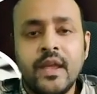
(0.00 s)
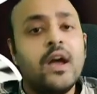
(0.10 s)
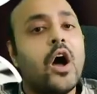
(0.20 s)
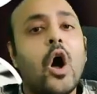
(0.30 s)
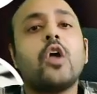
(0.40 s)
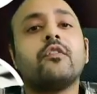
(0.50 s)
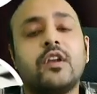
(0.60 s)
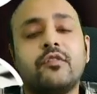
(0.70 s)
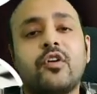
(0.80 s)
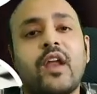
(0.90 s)
However,
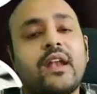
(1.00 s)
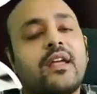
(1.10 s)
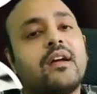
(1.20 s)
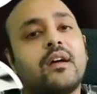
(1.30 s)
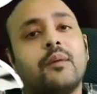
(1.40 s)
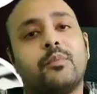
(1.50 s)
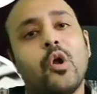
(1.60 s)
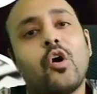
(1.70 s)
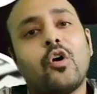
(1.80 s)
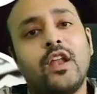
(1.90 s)
if you're writing a
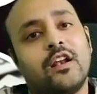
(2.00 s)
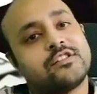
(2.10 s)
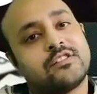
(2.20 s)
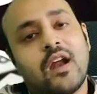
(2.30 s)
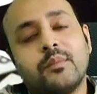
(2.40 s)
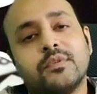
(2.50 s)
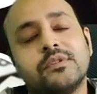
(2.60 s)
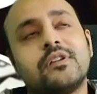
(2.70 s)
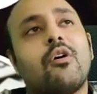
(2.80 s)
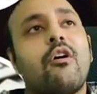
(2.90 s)
blog on English
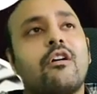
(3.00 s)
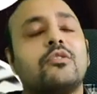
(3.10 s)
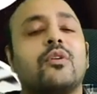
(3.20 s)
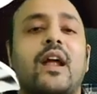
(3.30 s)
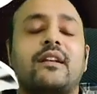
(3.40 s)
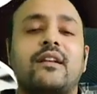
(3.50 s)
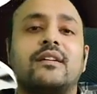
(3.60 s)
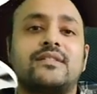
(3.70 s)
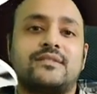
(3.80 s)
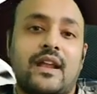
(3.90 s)
grammar or you're writing a
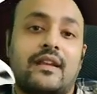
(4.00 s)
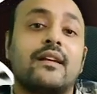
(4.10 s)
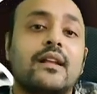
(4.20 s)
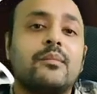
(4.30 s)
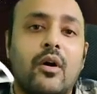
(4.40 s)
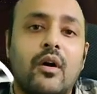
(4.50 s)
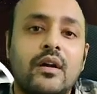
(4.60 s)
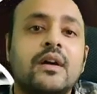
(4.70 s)
technical blog,